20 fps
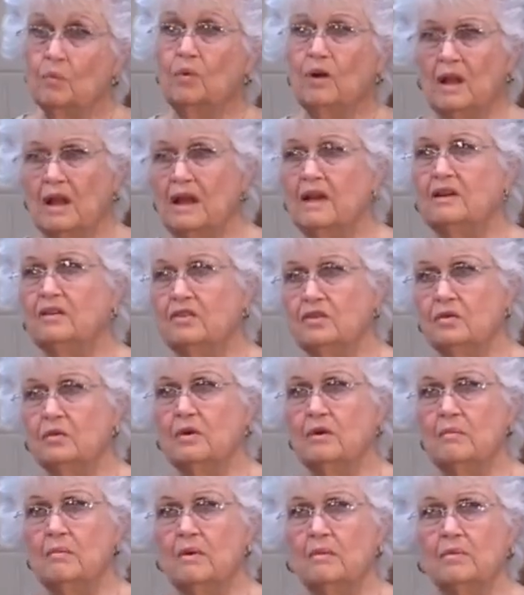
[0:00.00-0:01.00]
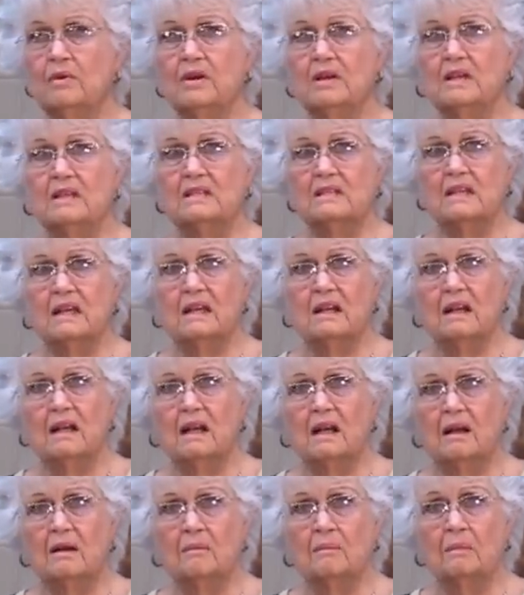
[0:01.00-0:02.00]
Well, I do remember. He said,
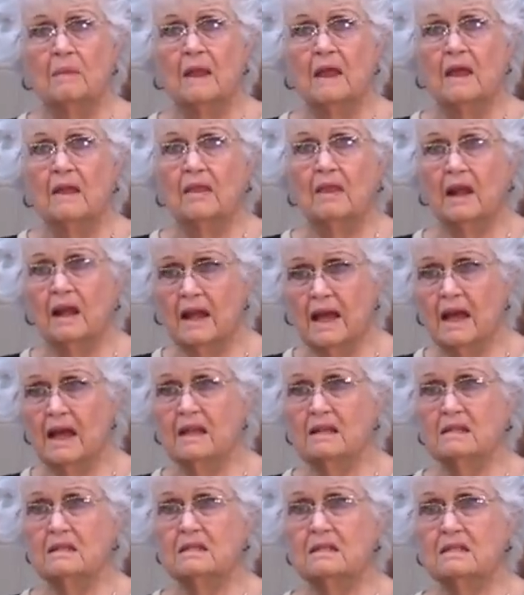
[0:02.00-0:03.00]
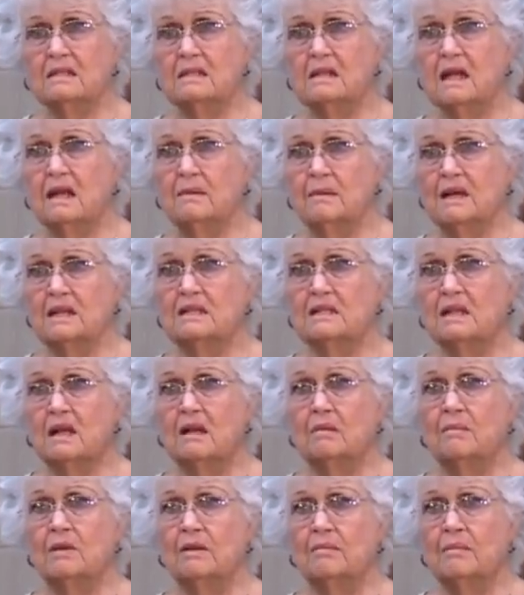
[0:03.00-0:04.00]
the last time I
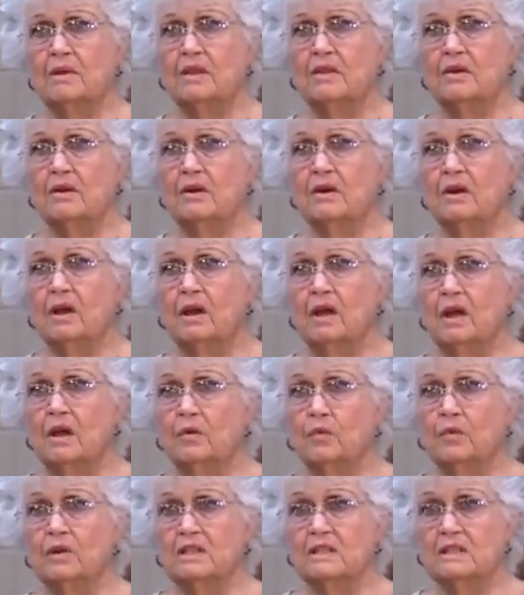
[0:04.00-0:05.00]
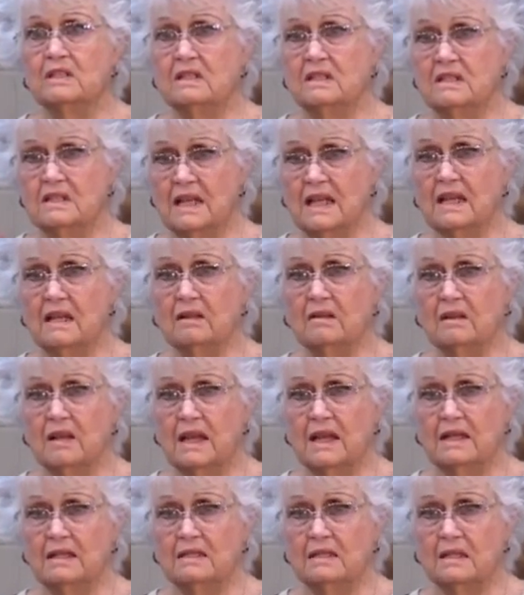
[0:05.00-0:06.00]
saw my mother was the
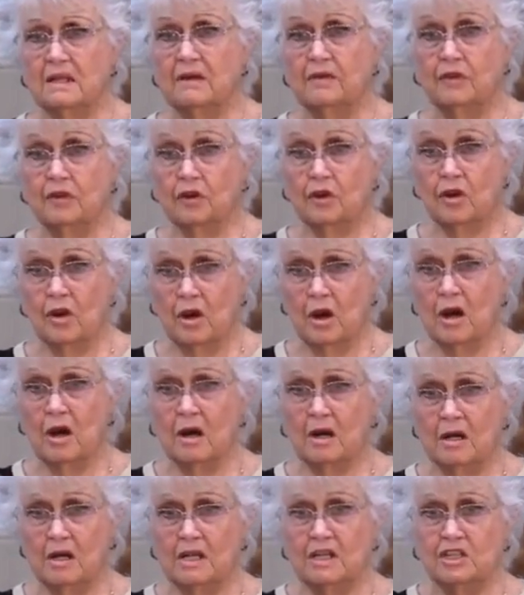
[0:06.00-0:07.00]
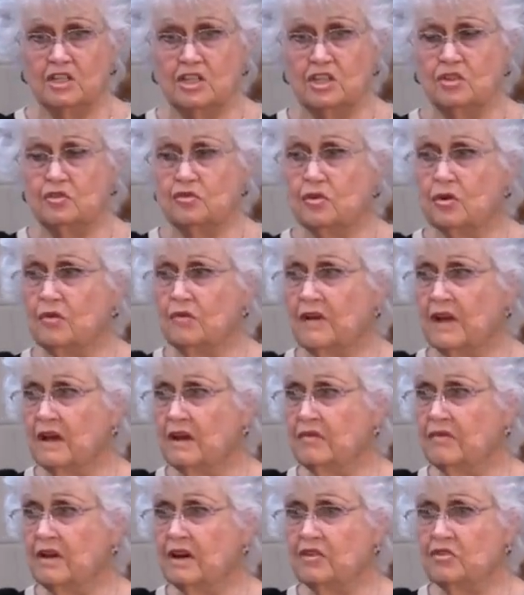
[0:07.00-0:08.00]
taillights of her car as she drove out
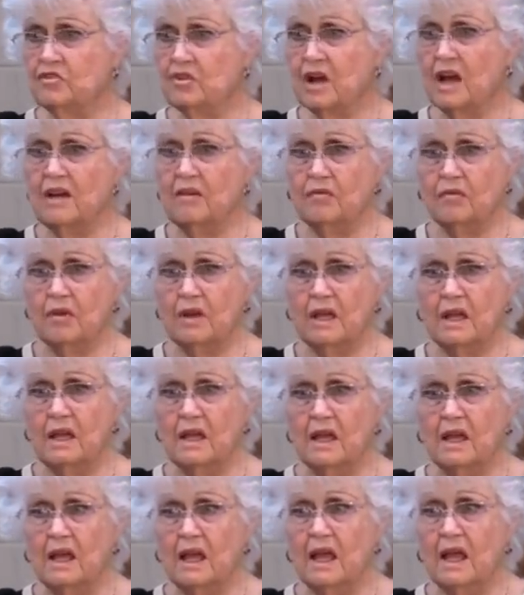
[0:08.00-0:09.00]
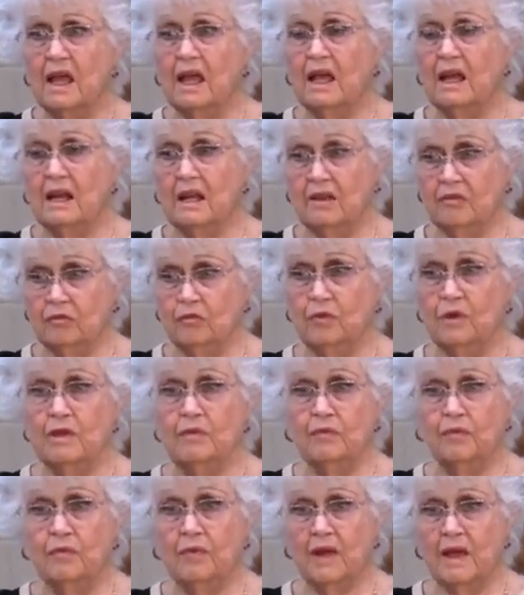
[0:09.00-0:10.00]
of our driveway and left we
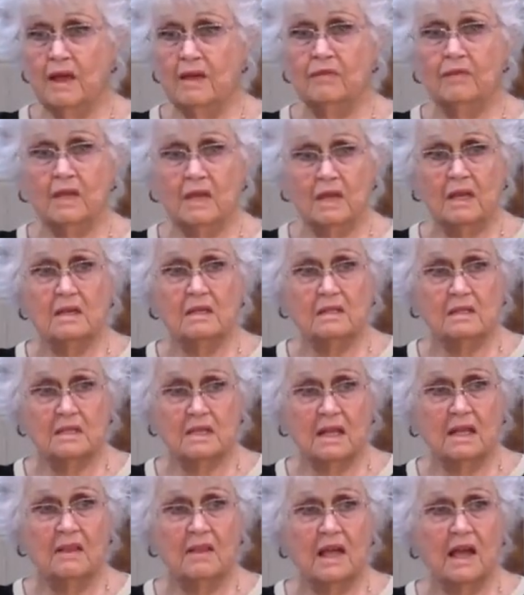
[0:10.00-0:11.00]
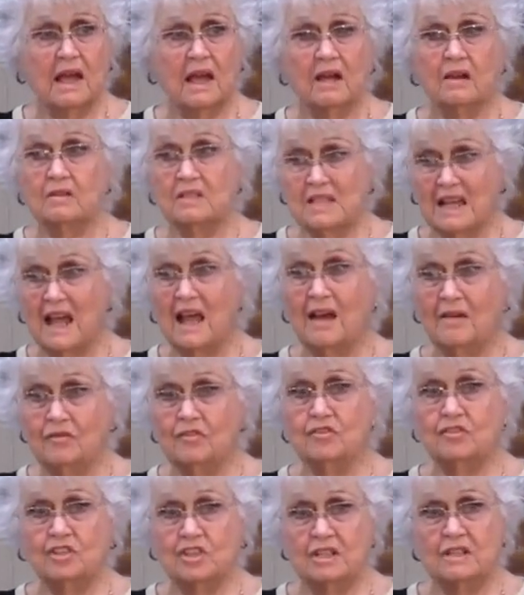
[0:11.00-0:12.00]
5 kids in the house
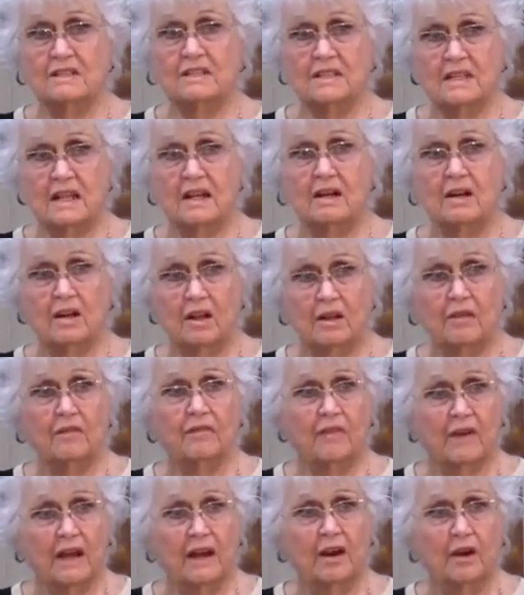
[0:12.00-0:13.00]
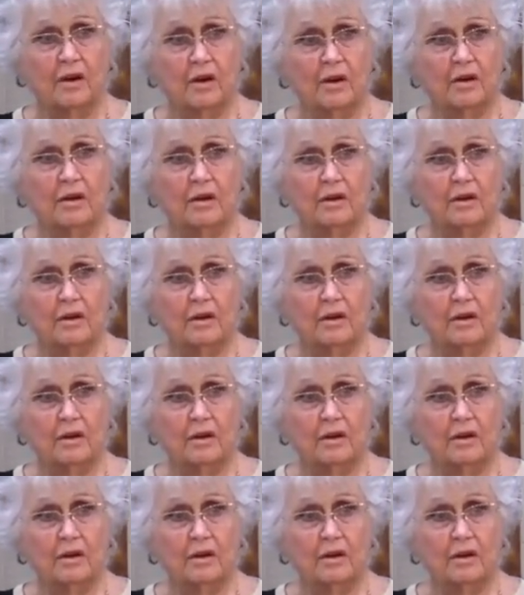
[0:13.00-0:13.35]
after she had set it on fire.